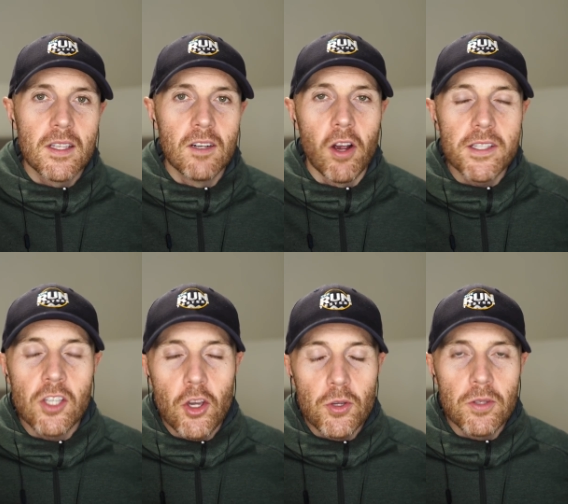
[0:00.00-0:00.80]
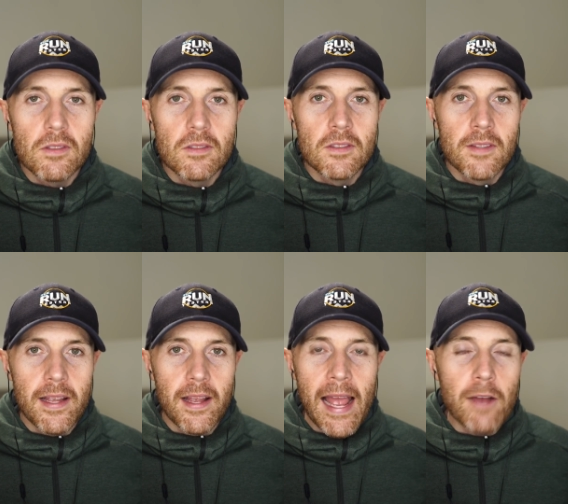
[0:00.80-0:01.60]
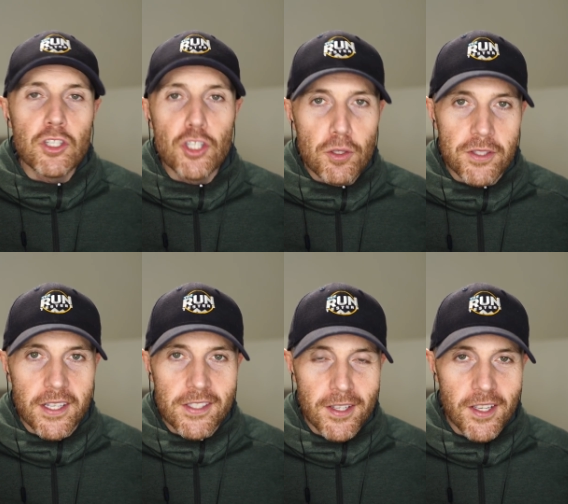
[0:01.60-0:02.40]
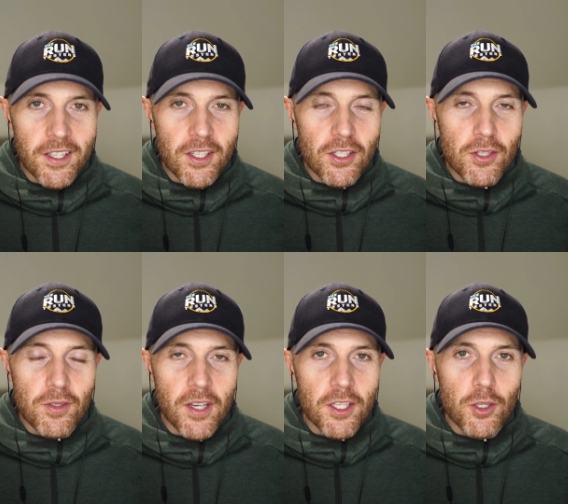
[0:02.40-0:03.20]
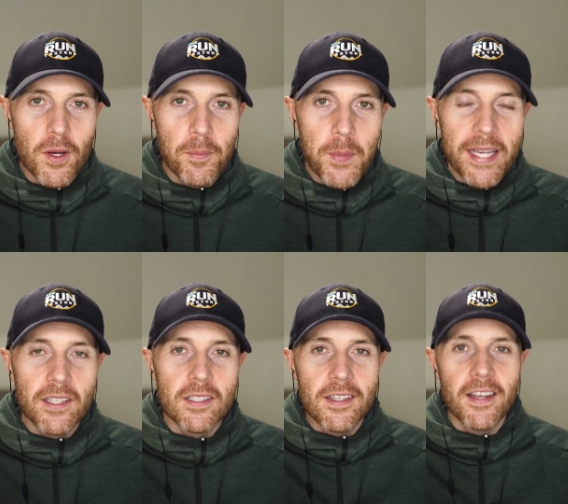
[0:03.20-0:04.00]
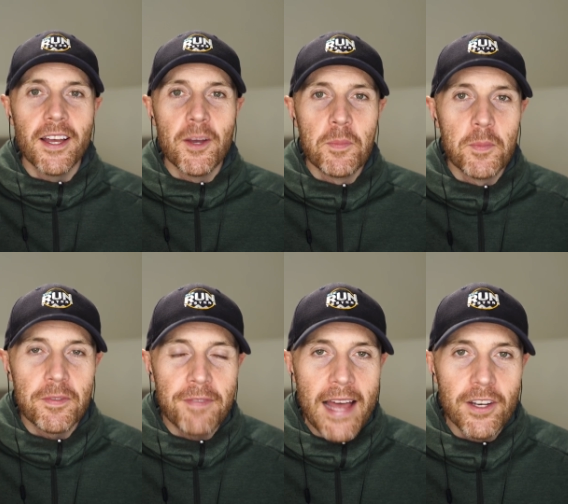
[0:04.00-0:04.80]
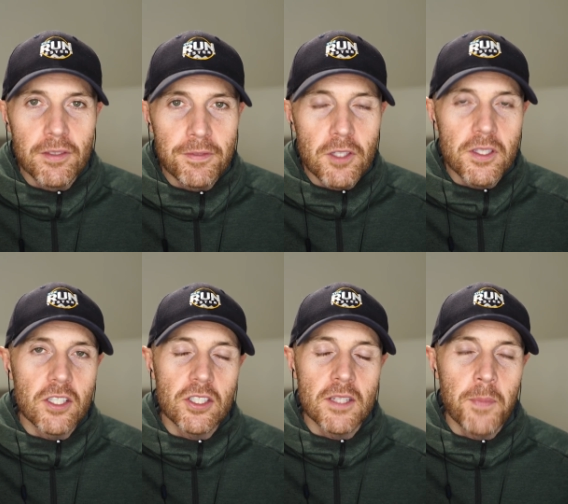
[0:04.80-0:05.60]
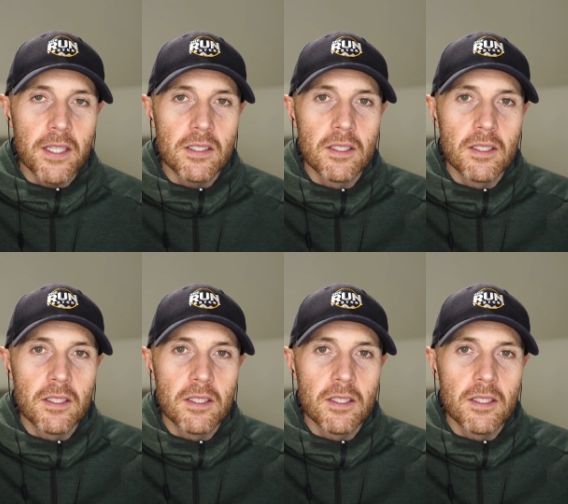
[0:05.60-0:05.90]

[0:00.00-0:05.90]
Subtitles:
All right, so how do you use this? Are you a big fan of using adjusted pace?